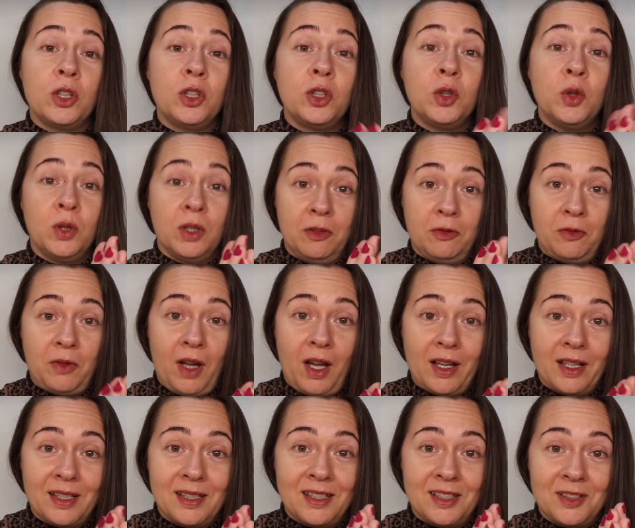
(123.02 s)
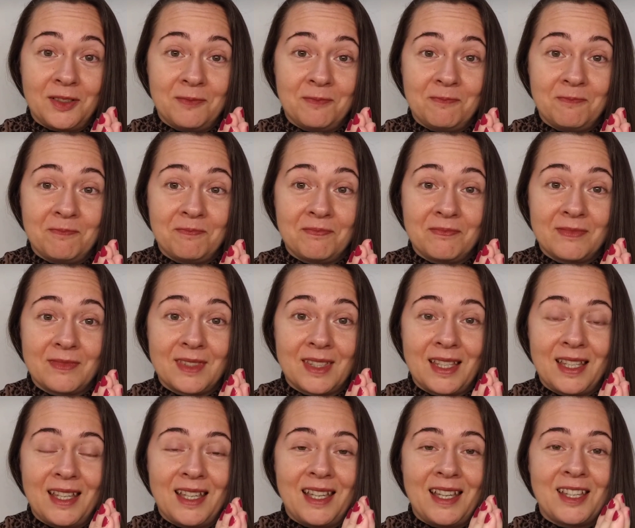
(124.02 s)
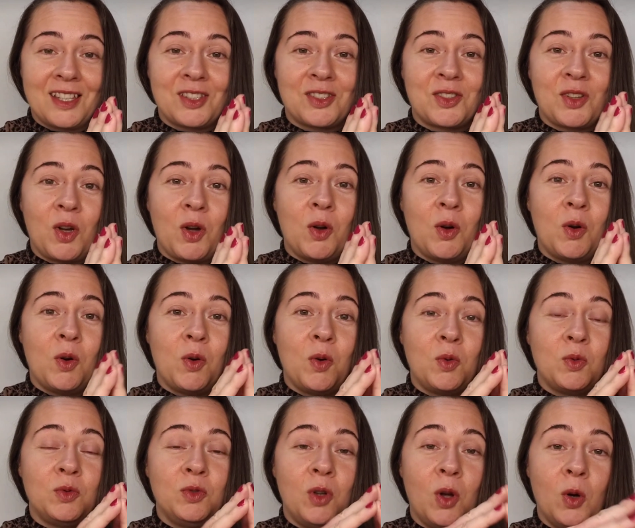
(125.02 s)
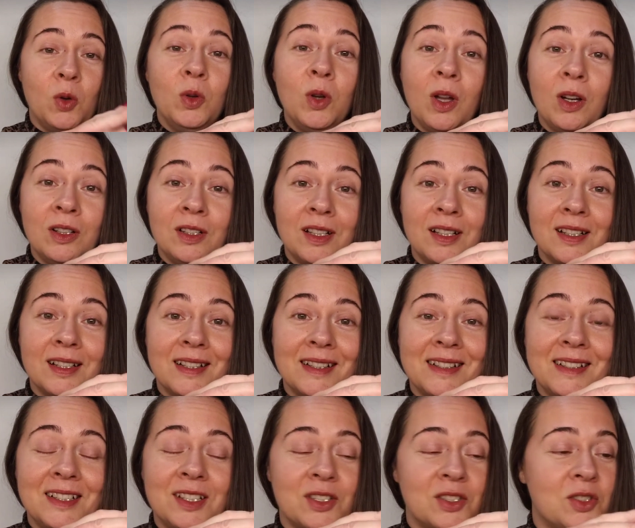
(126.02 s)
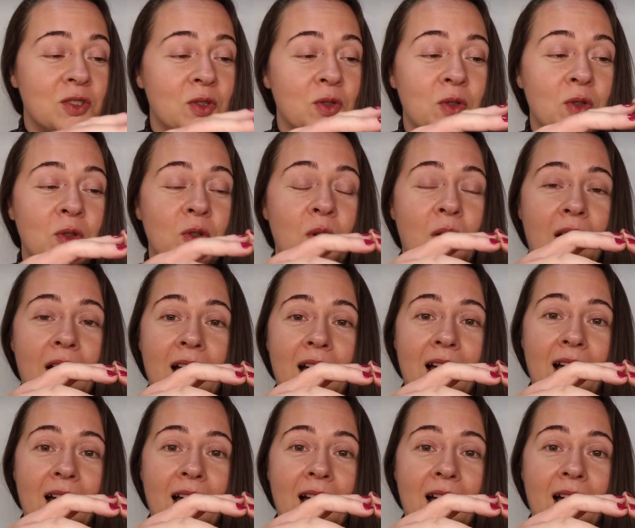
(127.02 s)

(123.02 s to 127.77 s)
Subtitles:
unified. So no longer do